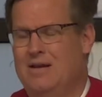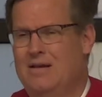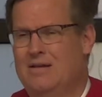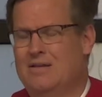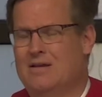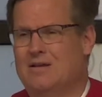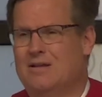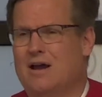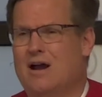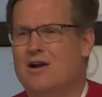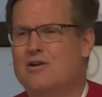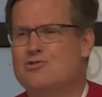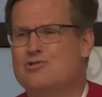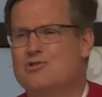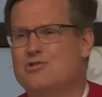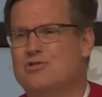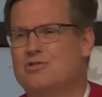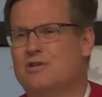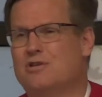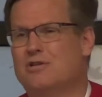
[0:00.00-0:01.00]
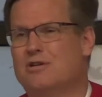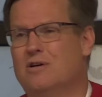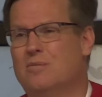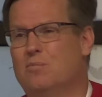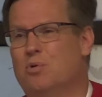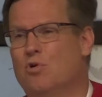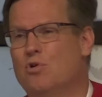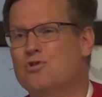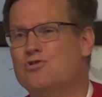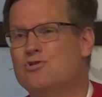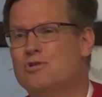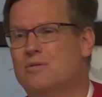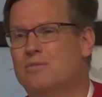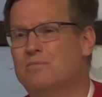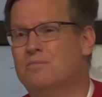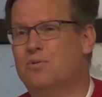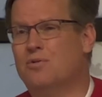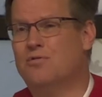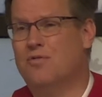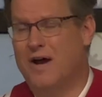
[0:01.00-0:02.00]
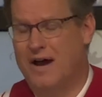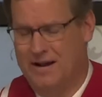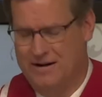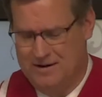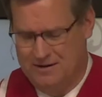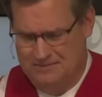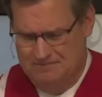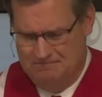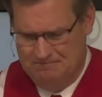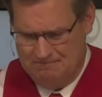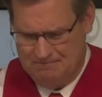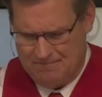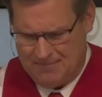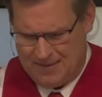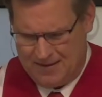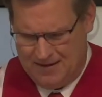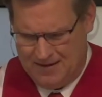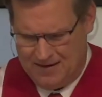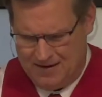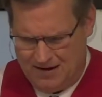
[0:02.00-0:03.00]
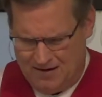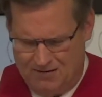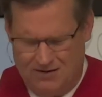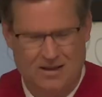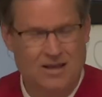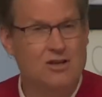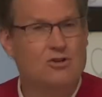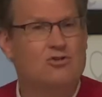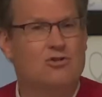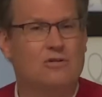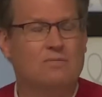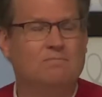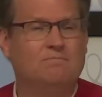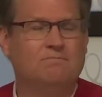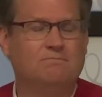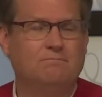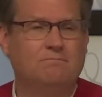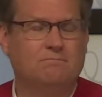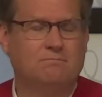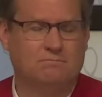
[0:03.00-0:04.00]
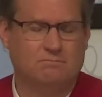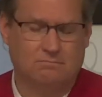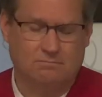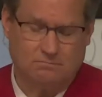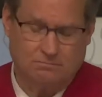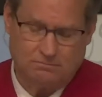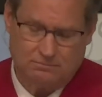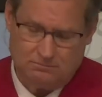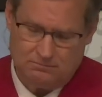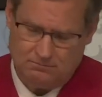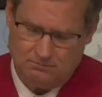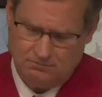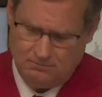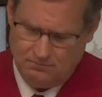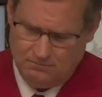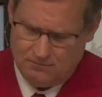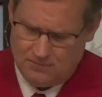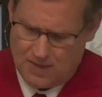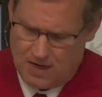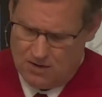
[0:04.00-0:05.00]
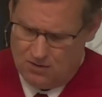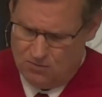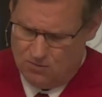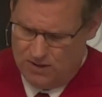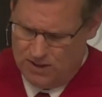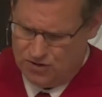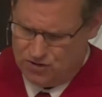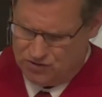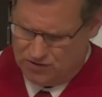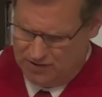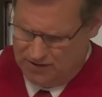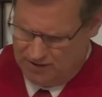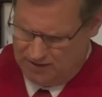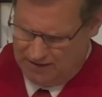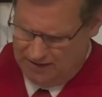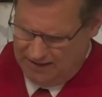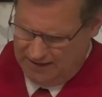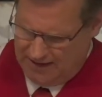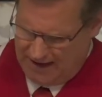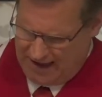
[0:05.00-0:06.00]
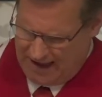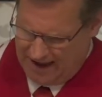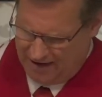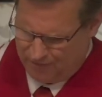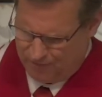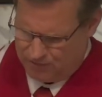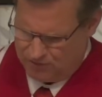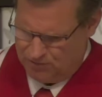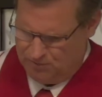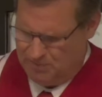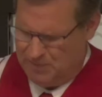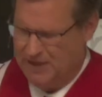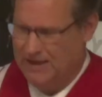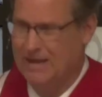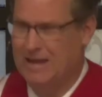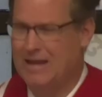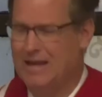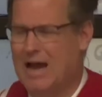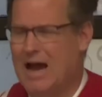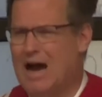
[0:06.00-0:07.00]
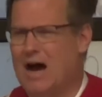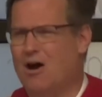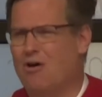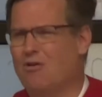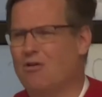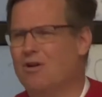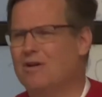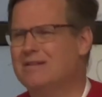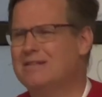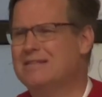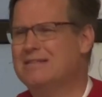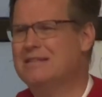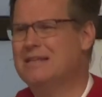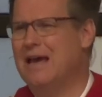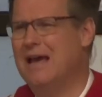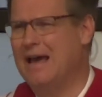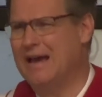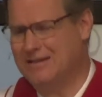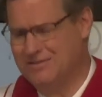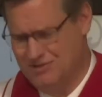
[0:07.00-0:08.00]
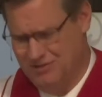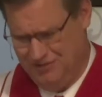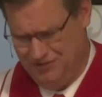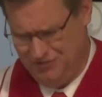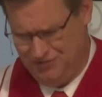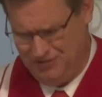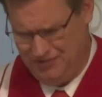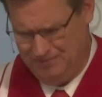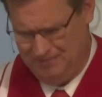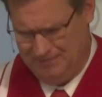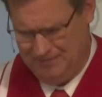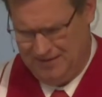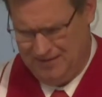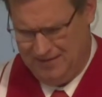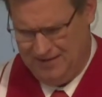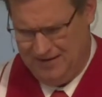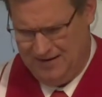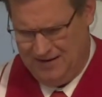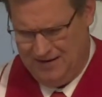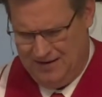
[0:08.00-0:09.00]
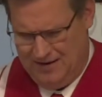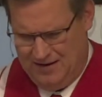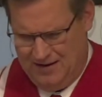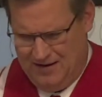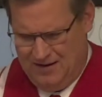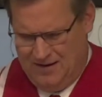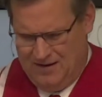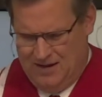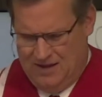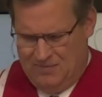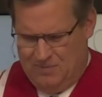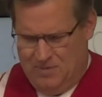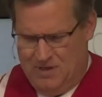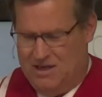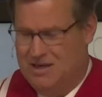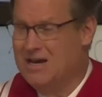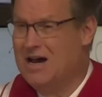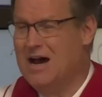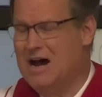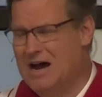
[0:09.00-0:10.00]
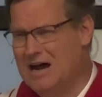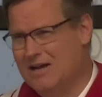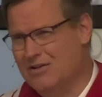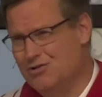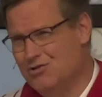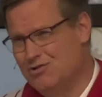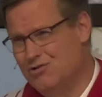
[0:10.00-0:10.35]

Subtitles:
the largest abortion provider in our nation, we still have to pay our taxes. Because